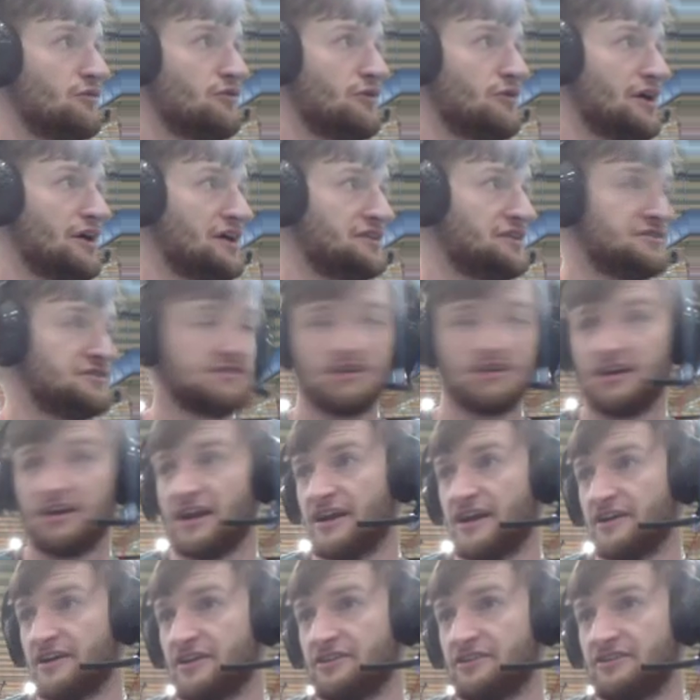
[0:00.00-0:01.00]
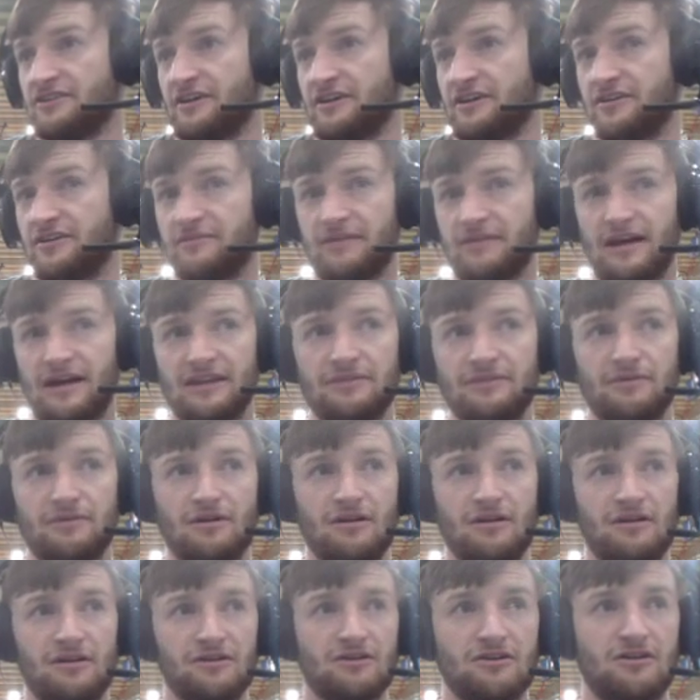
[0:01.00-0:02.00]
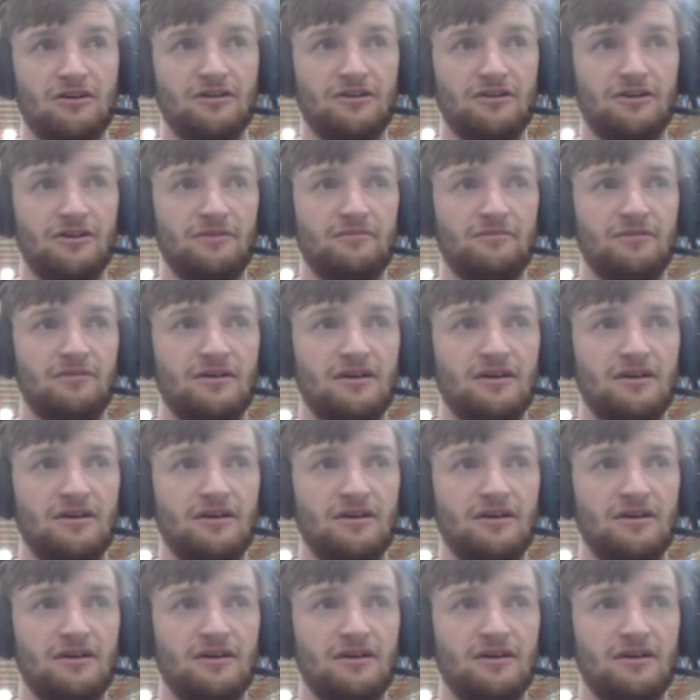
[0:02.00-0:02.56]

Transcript: Red. John Harrogate there had the ball in the corner,